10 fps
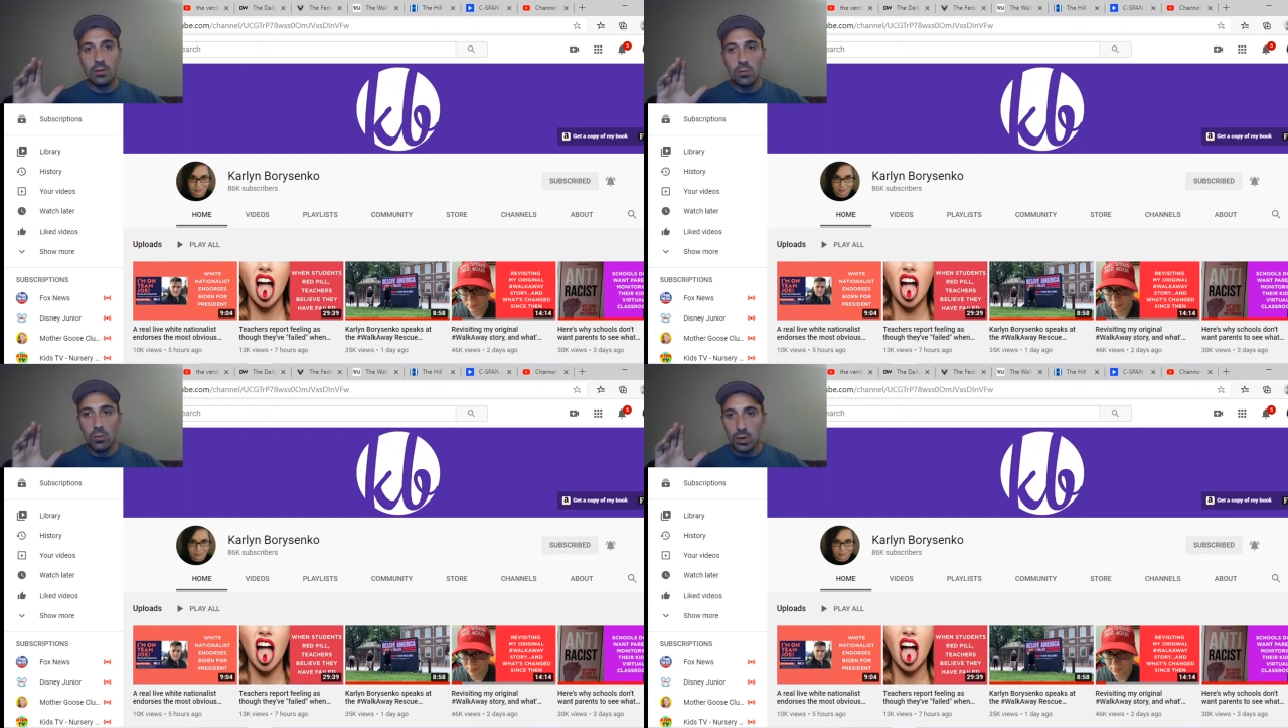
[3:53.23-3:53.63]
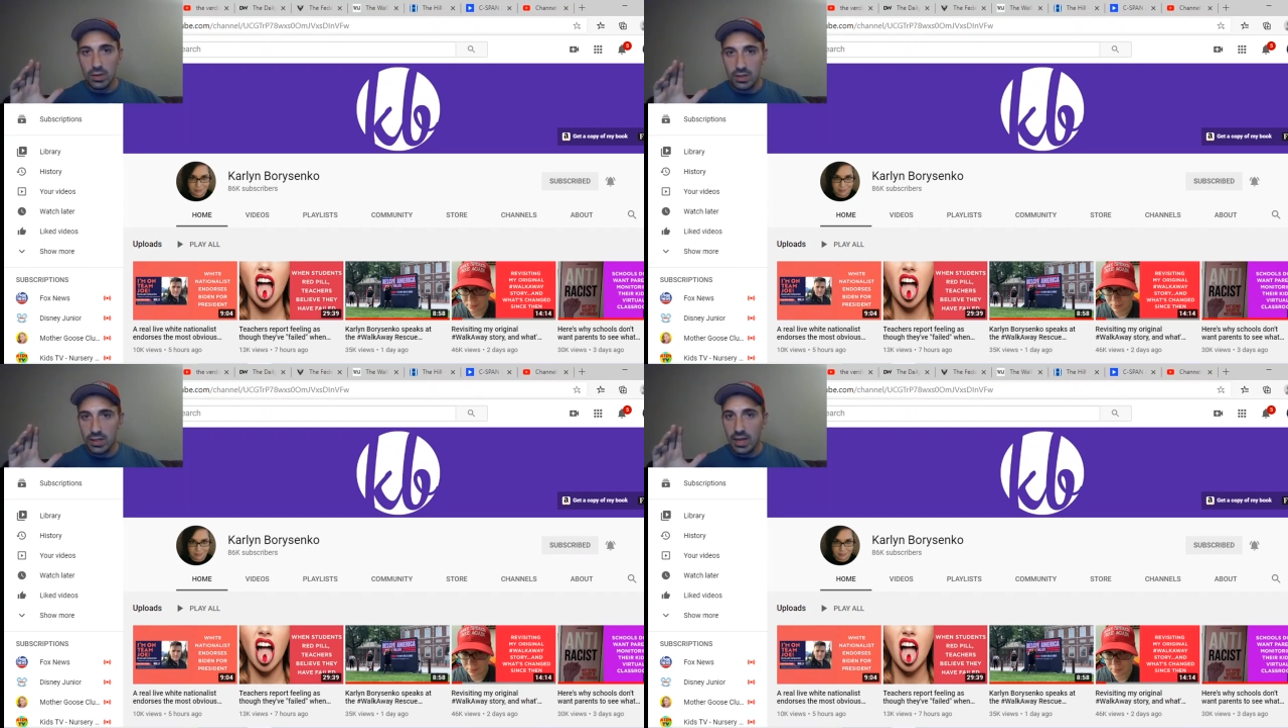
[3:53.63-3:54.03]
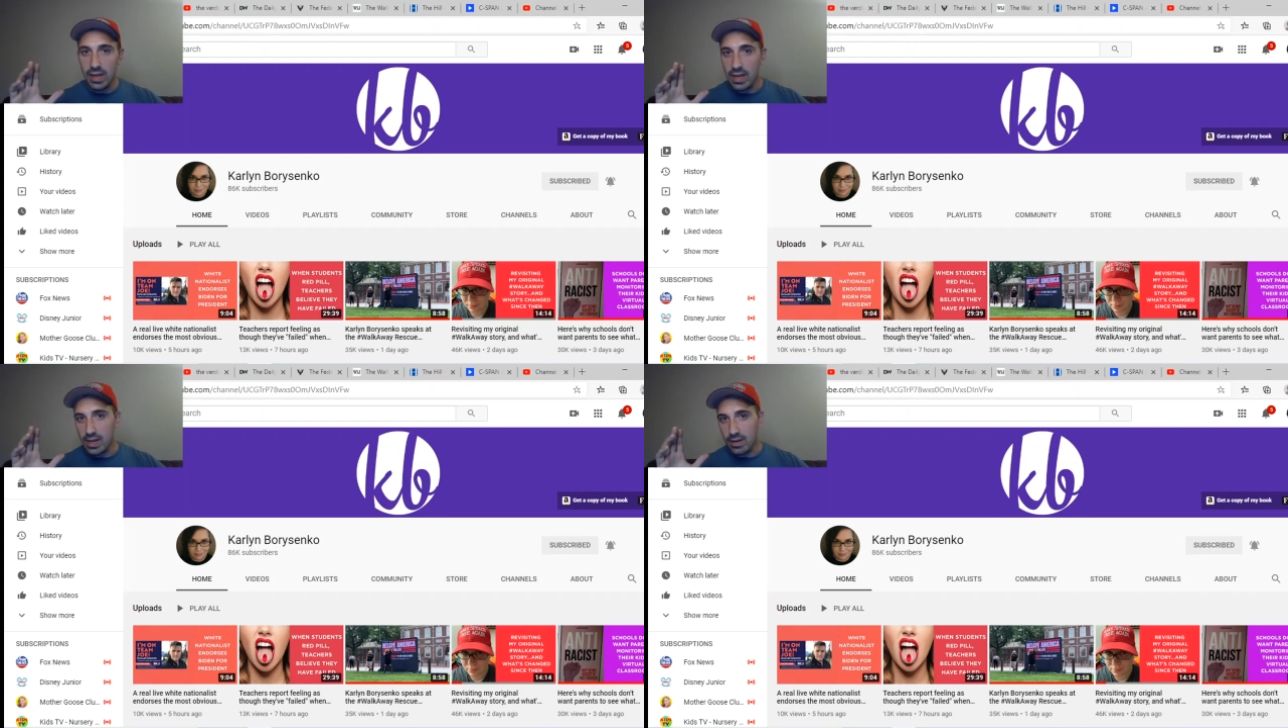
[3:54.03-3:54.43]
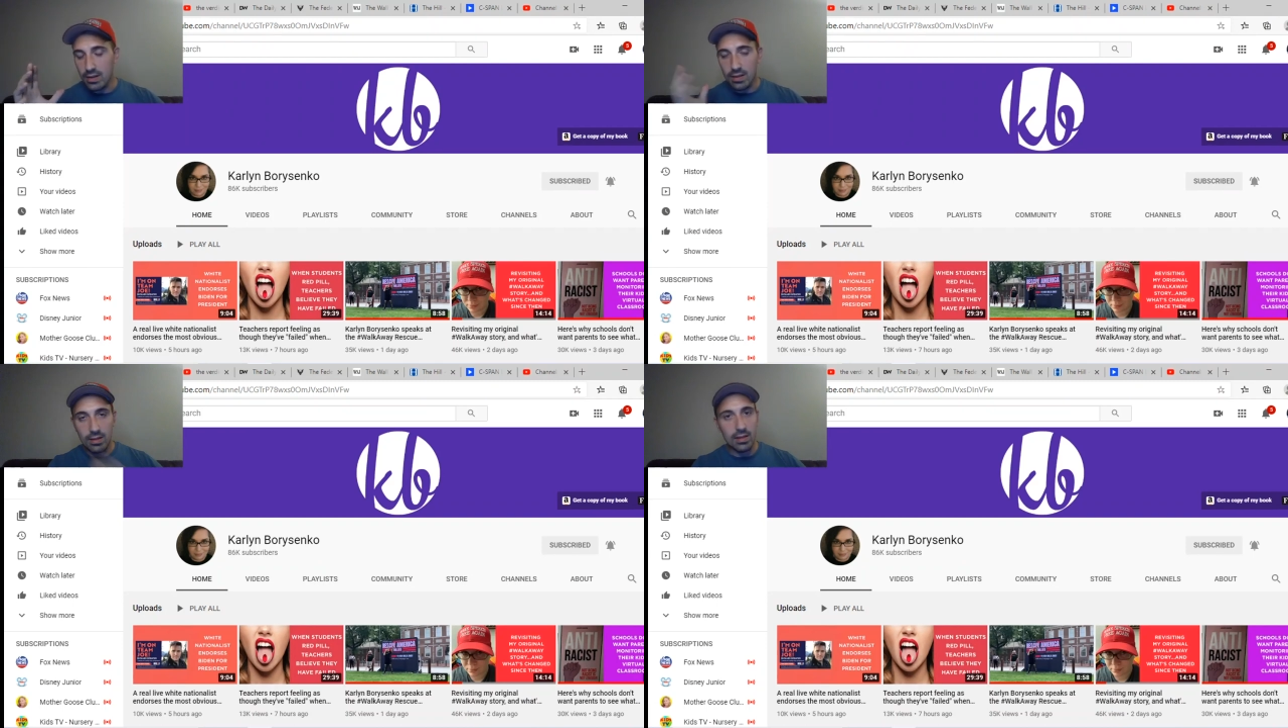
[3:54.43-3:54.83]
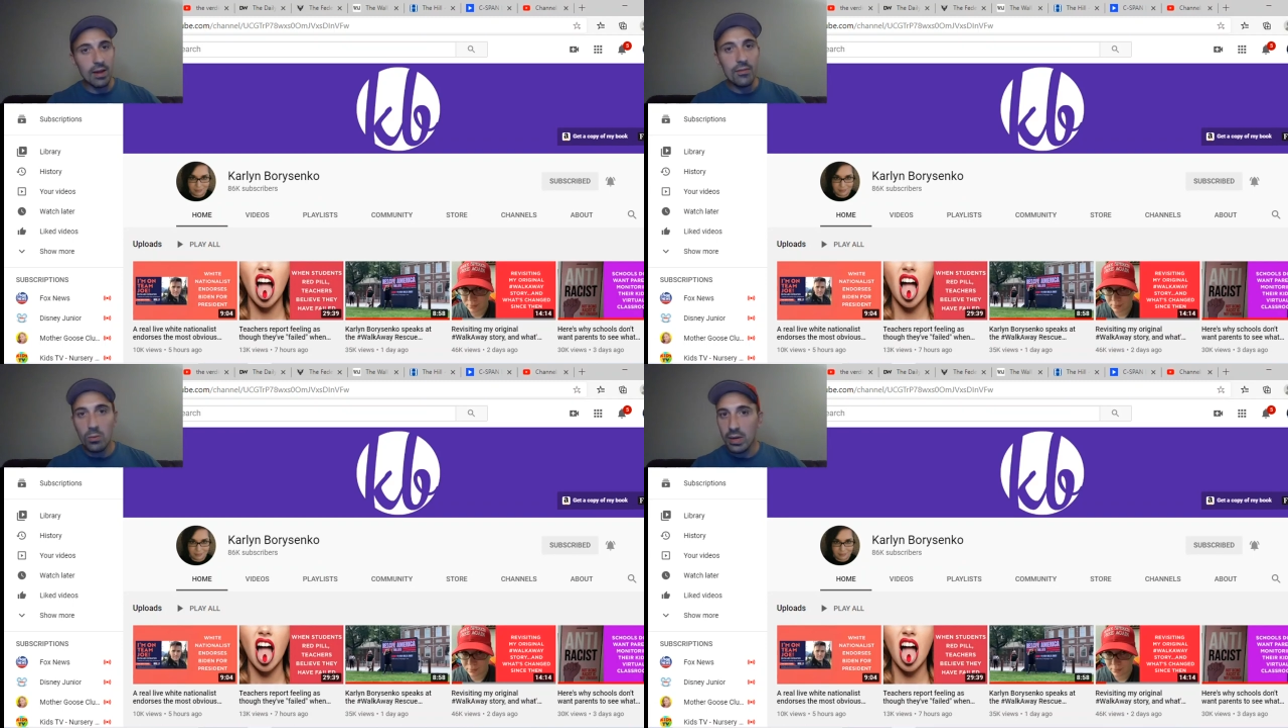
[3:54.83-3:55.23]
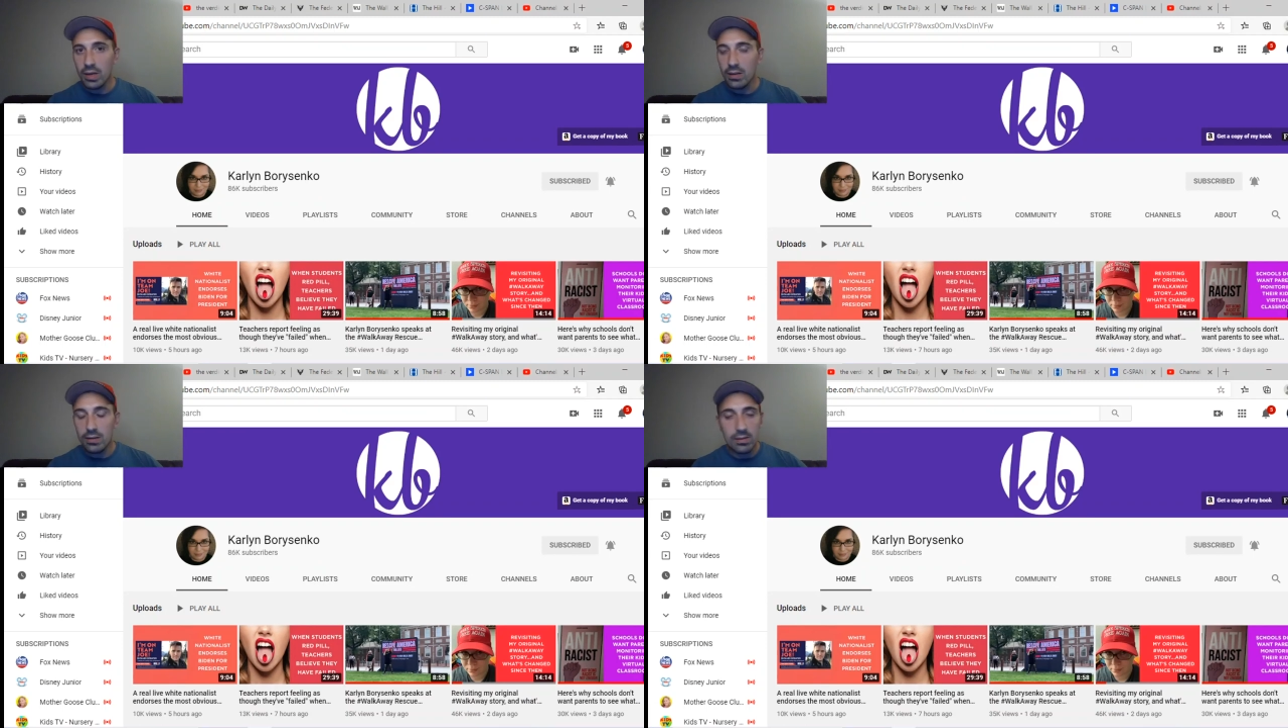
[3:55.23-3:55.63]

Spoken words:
was a left-wing